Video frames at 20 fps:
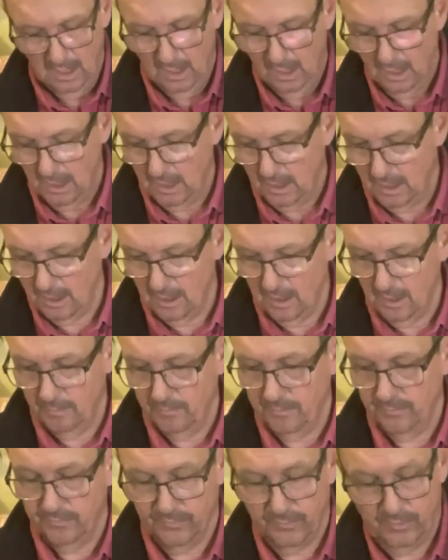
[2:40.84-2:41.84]

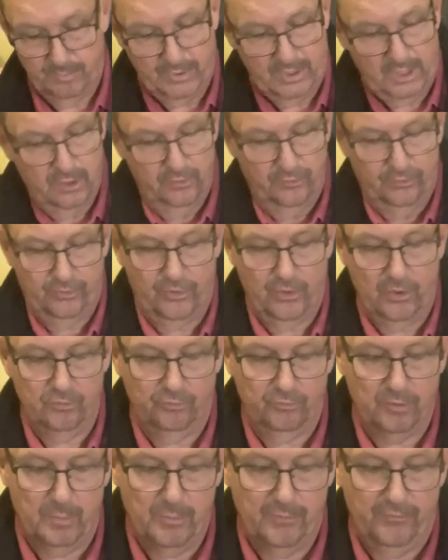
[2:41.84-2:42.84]
because
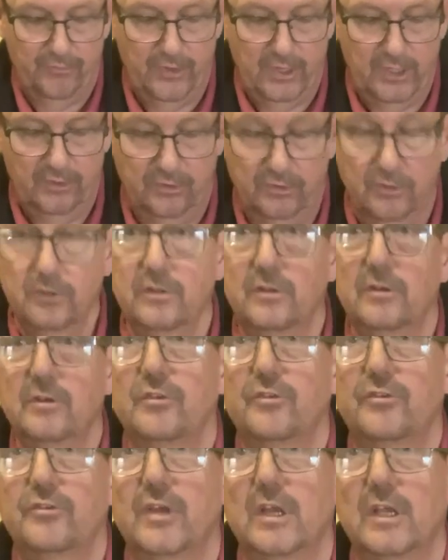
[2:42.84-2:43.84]
those rubber feet
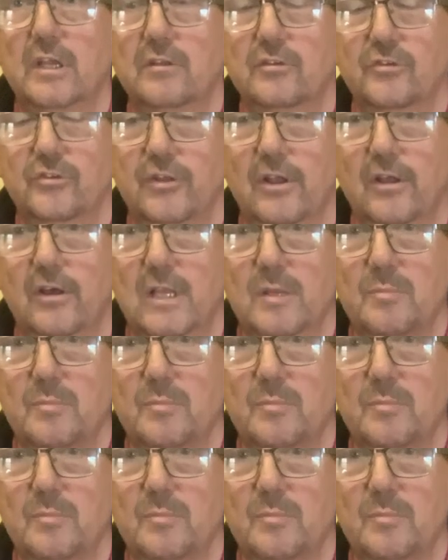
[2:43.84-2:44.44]
sit slightly